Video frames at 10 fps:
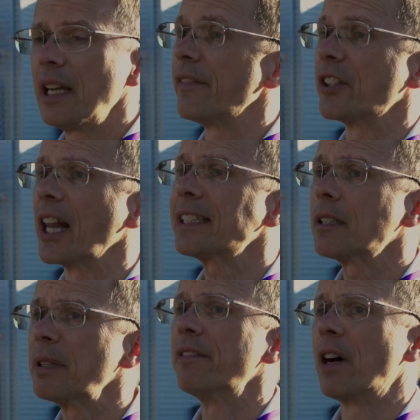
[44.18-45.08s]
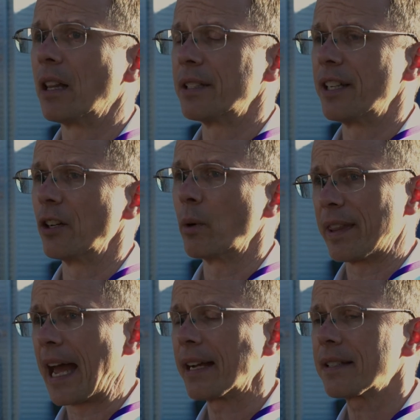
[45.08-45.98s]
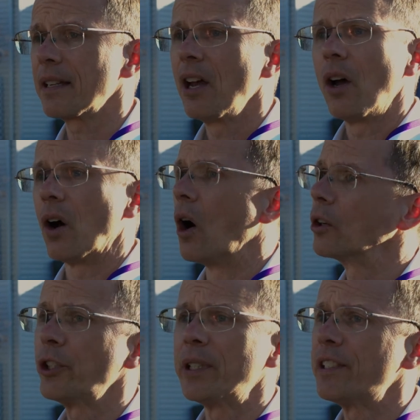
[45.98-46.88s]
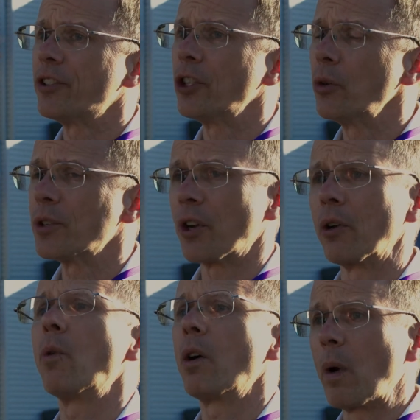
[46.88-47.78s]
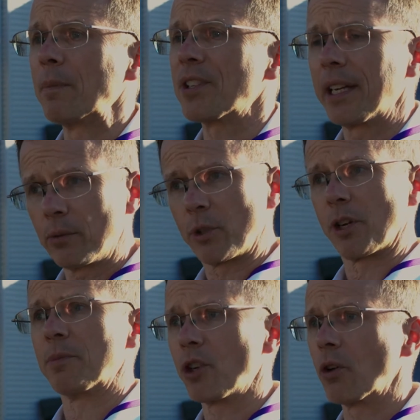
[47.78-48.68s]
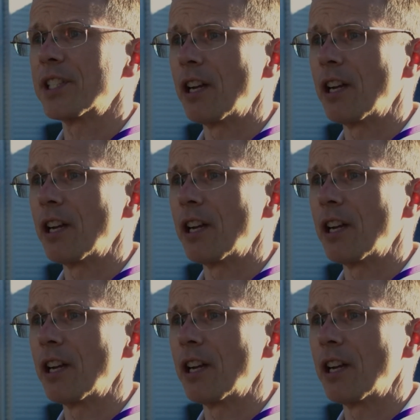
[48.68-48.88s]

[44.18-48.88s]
If you'd like to be a volunteer with ACTS, all you need to do is go to our website, which I'm sure is